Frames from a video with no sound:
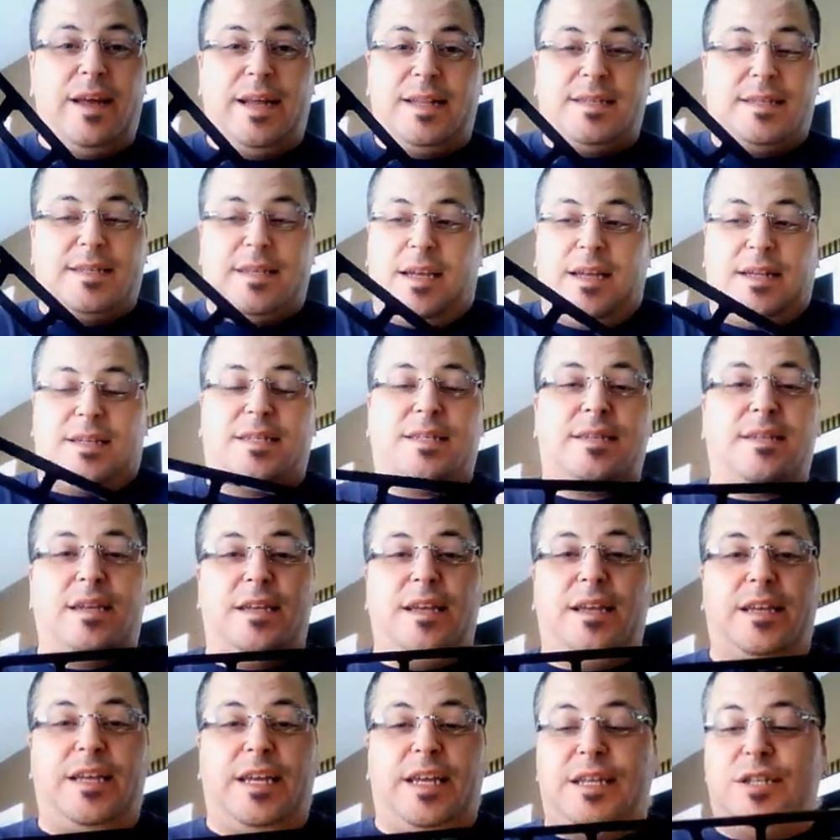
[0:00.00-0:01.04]
It's it's
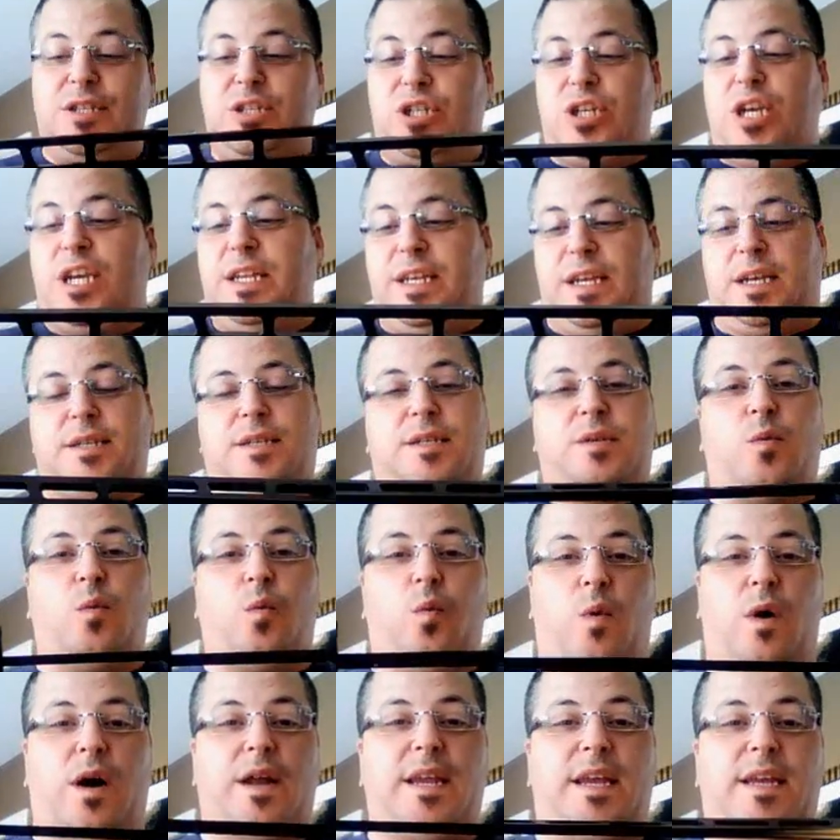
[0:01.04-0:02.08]
ingenious
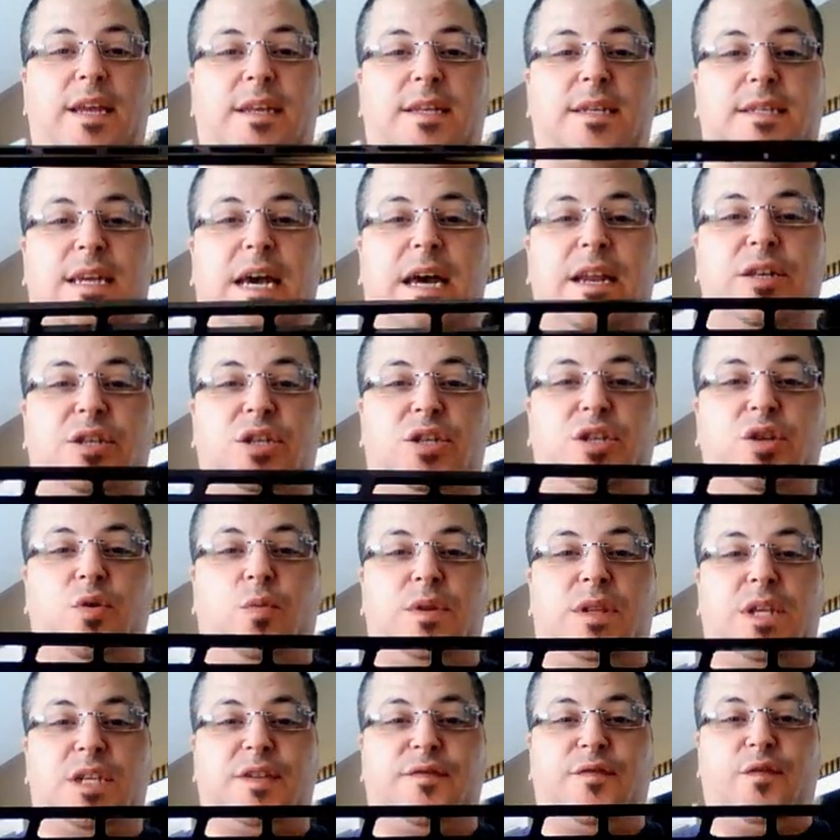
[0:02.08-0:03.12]
what he decided to do
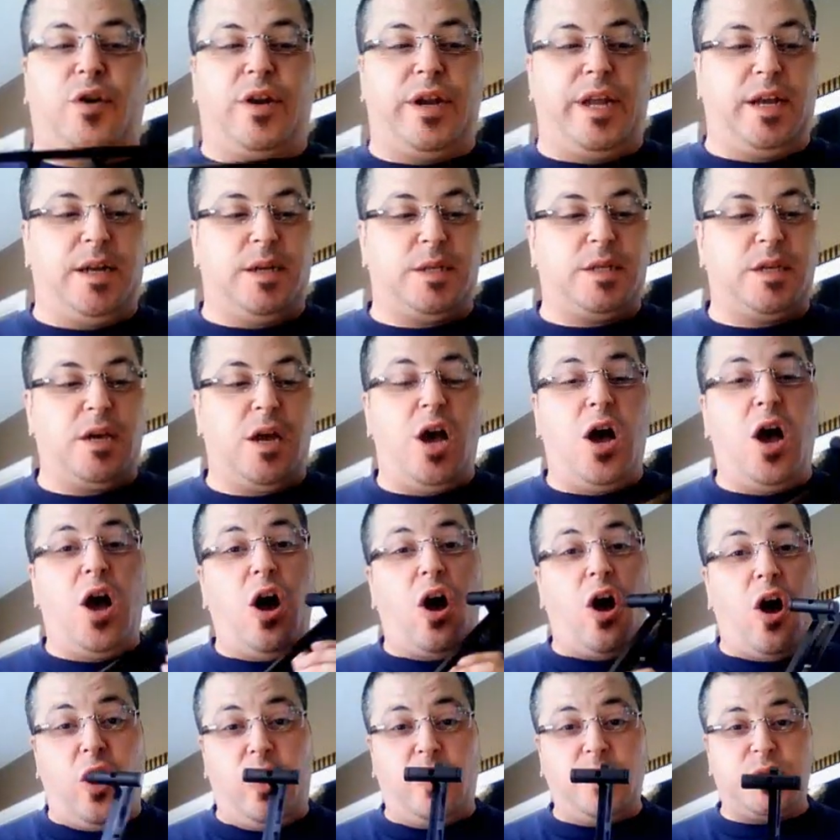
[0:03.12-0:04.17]
with these footings.
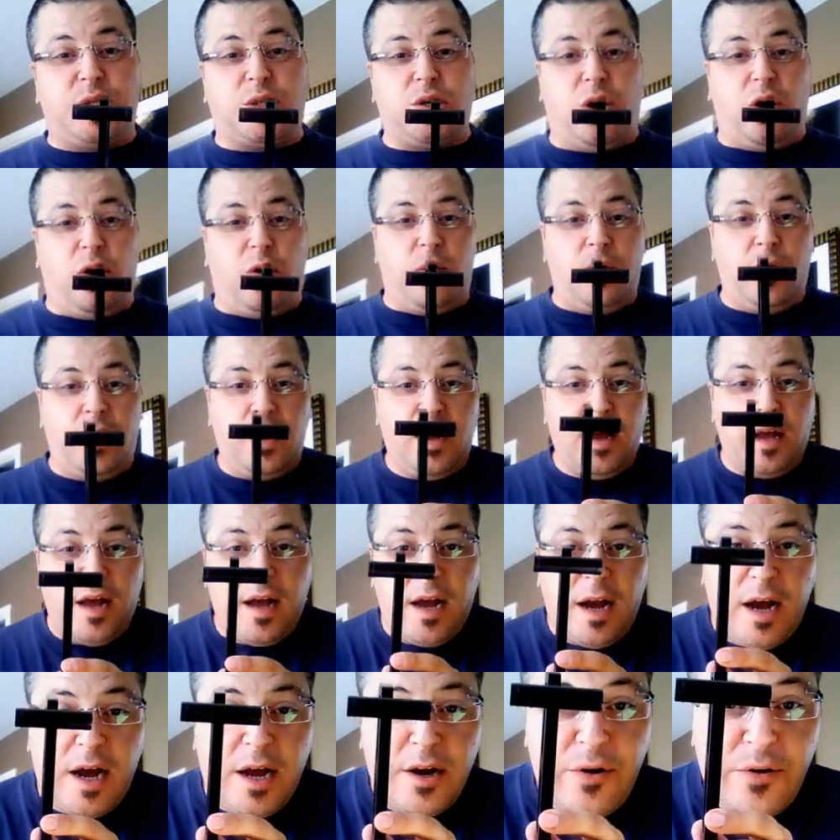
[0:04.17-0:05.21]
Also,
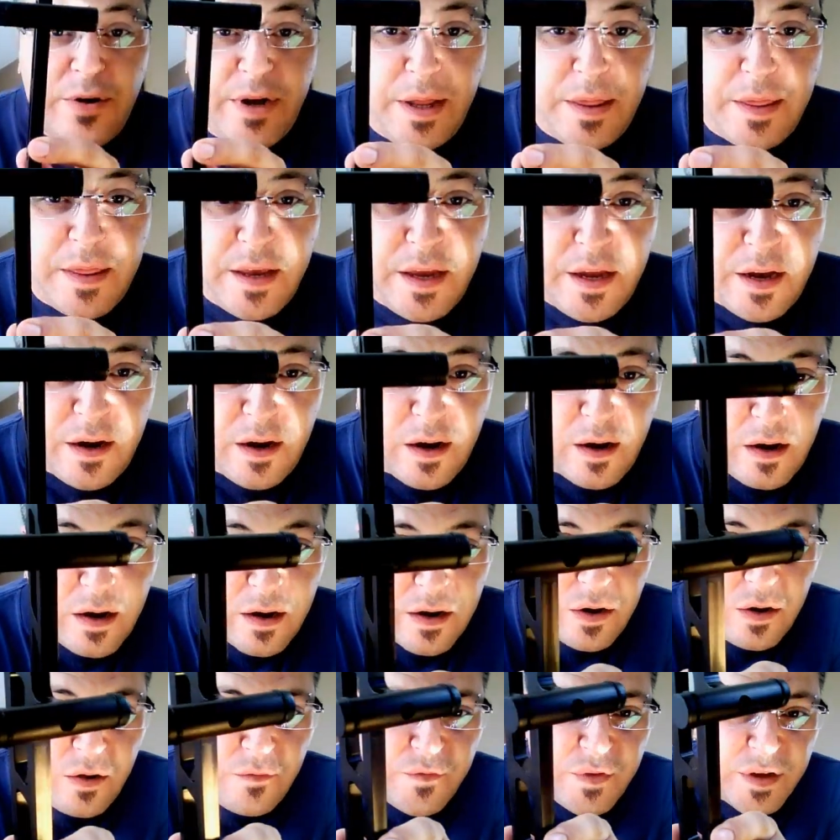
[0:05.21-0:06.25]
underneath here, I
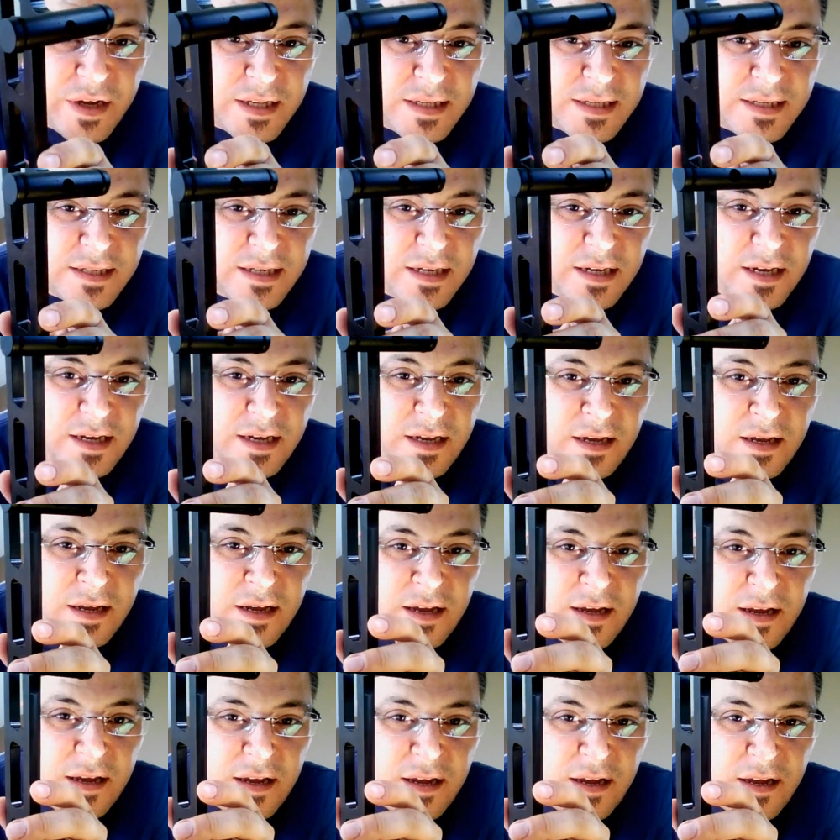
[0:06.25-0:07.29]
don't know if you could see,
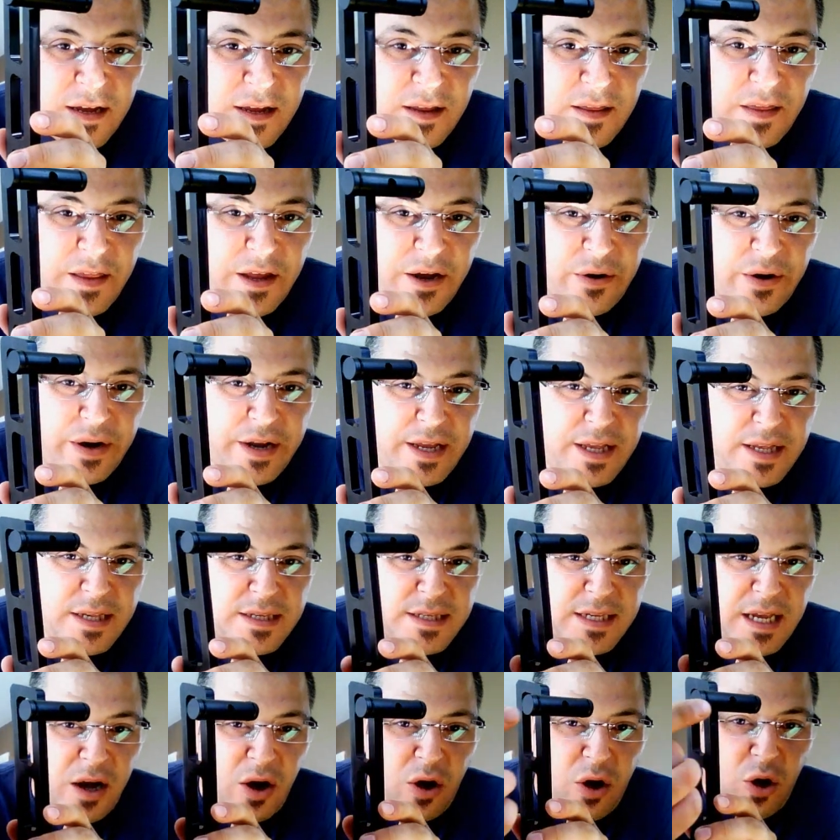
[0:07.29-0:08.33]
there
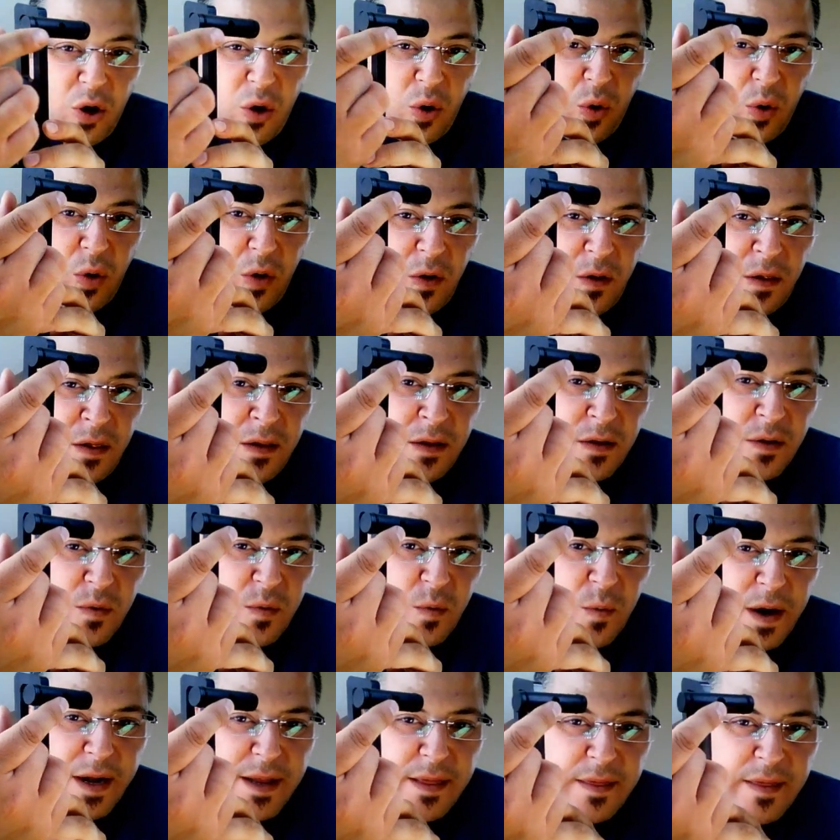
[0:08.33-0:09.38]
is a hole
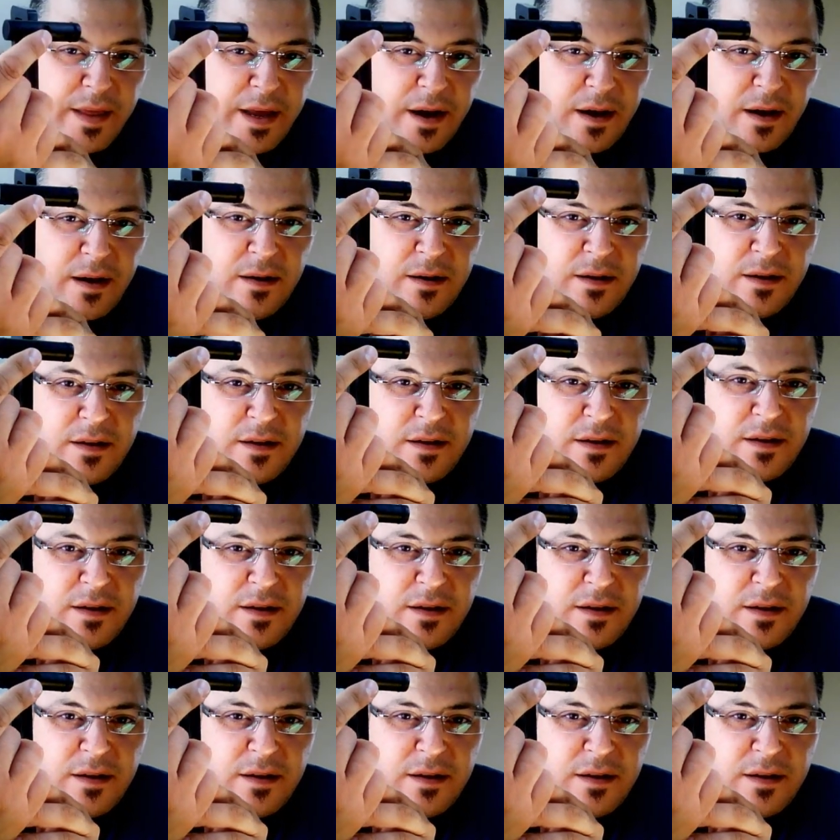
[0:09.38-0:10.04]
right there.